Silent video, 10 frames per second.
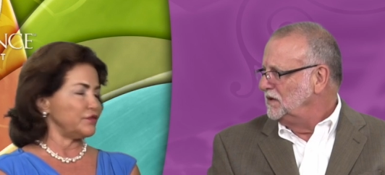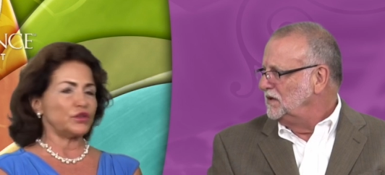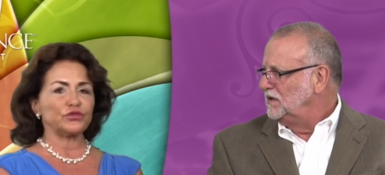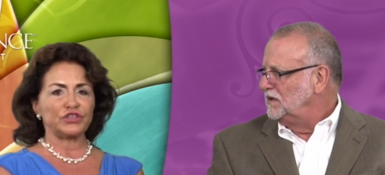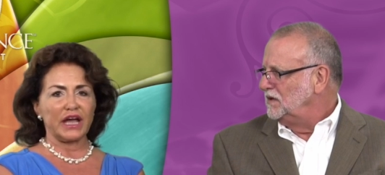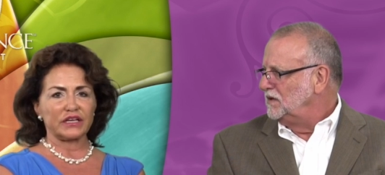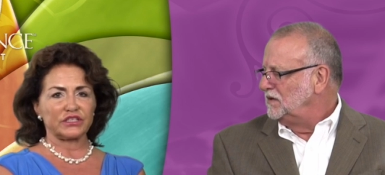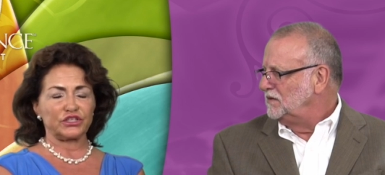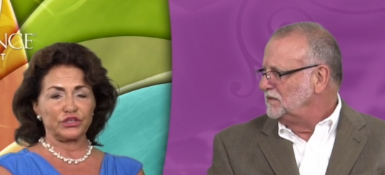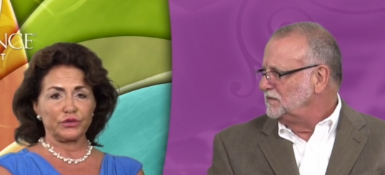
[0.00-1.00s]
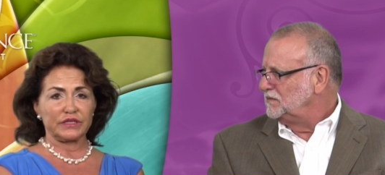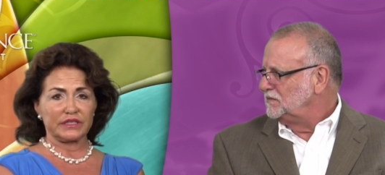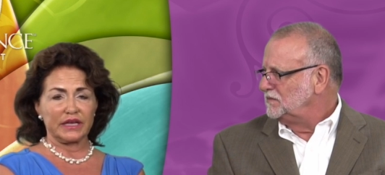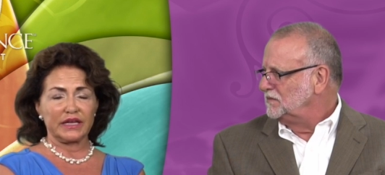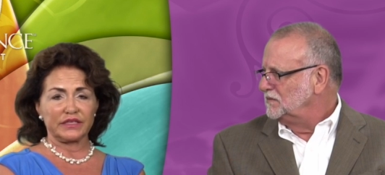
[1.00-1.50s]
Speaker 1: even though JAKs 2
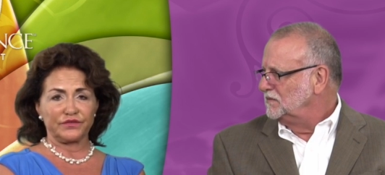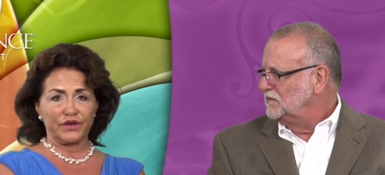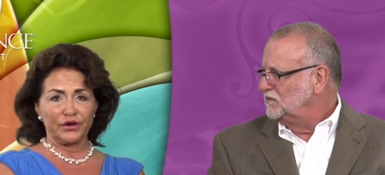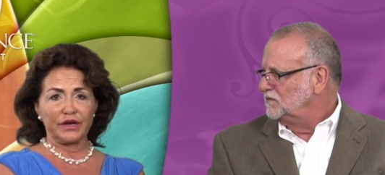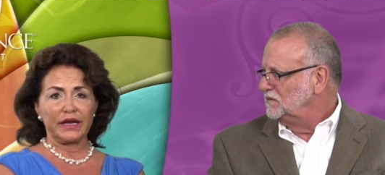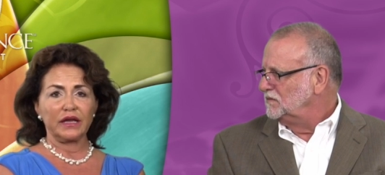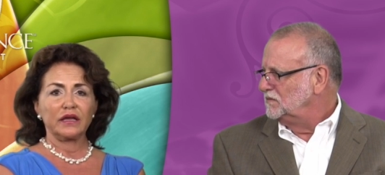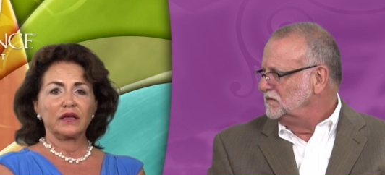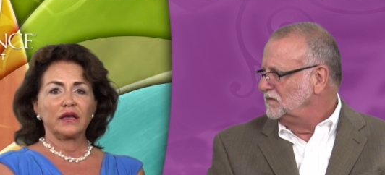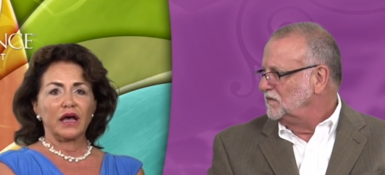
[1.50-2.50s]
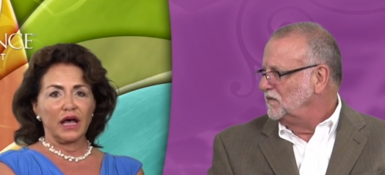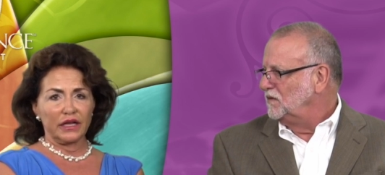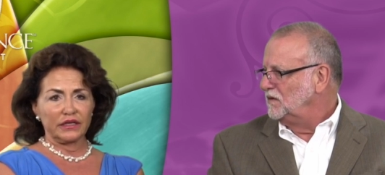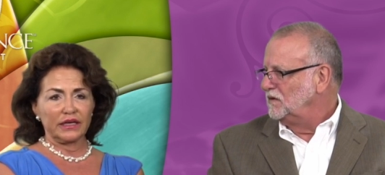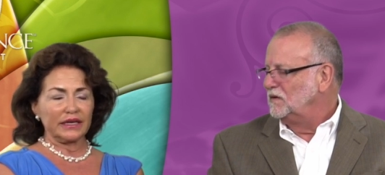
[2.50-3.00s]
is, is very
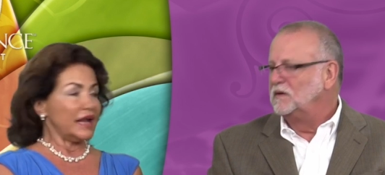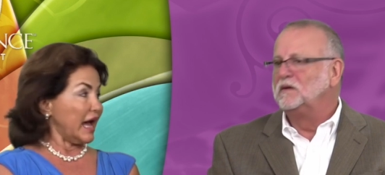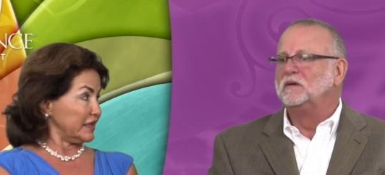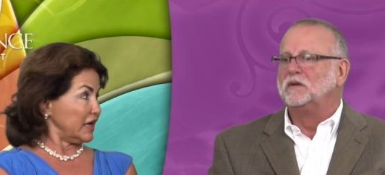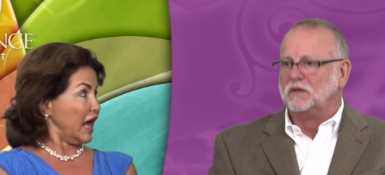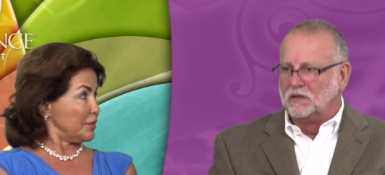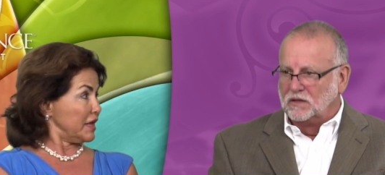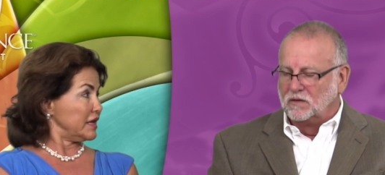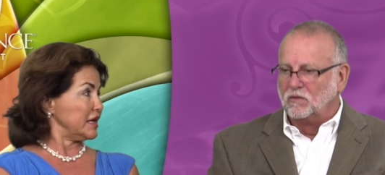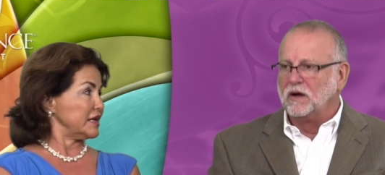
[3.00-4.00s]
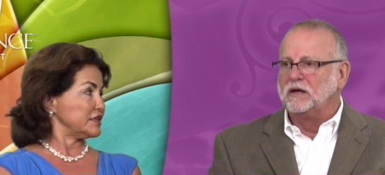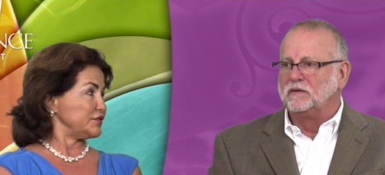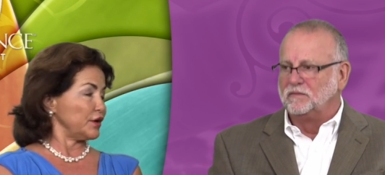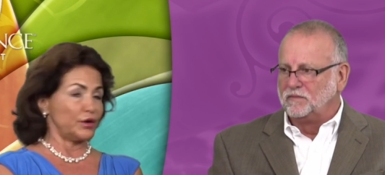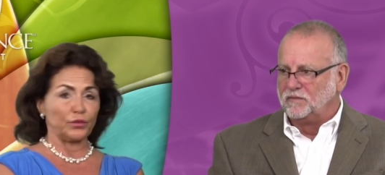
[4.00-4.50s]
un, not common. Right. It is
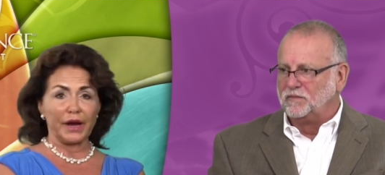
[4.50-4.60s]
very